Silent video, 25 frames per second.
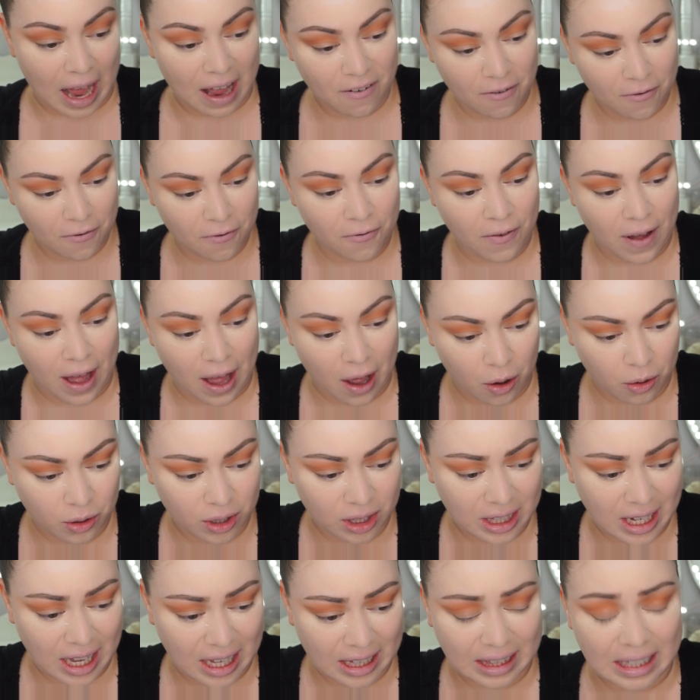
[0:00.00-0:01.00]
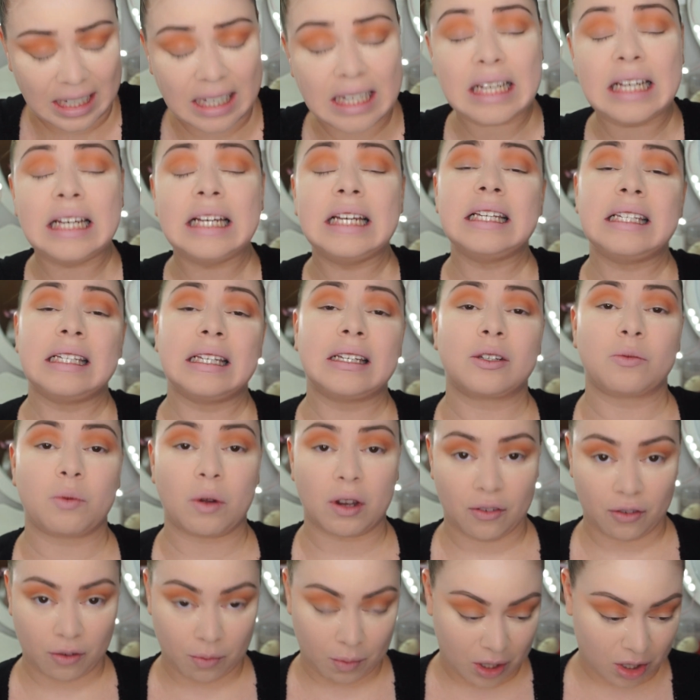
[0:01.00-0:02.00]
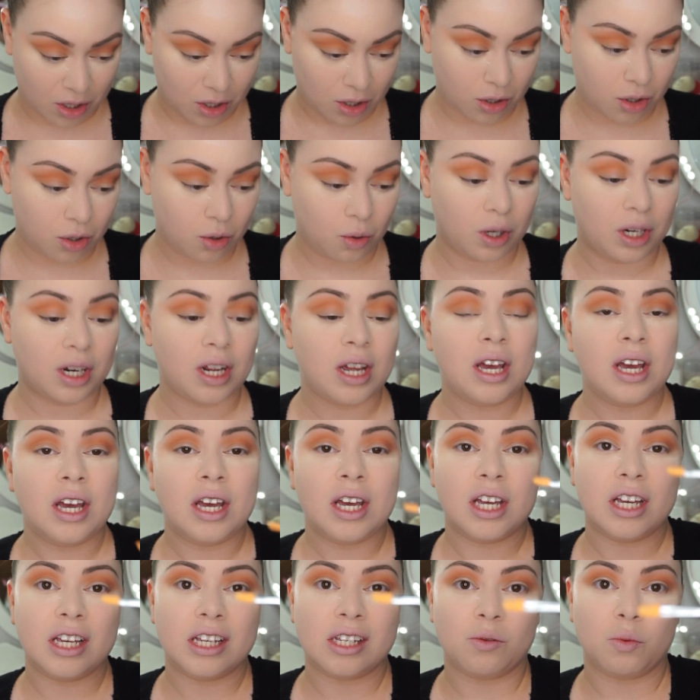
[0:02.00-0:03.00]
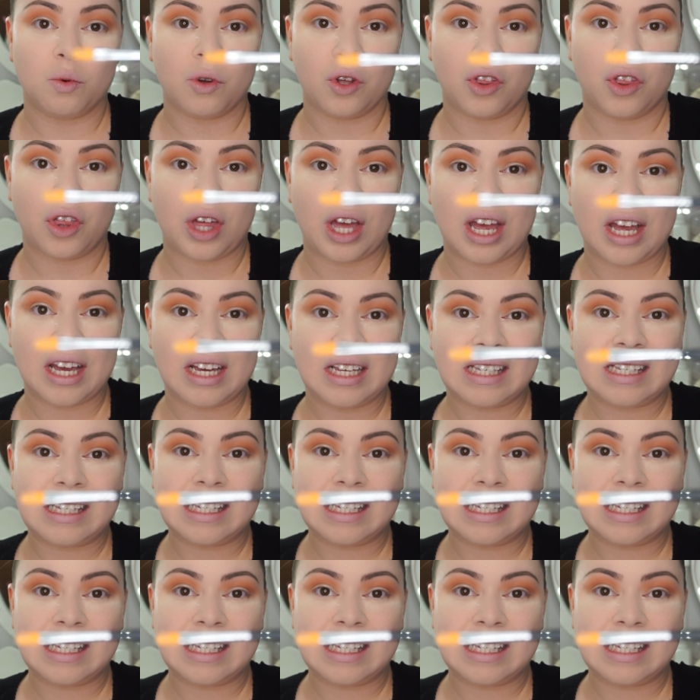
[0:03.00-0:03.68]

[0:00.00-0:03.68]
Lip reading: I found that the easiest way for me to do it is with a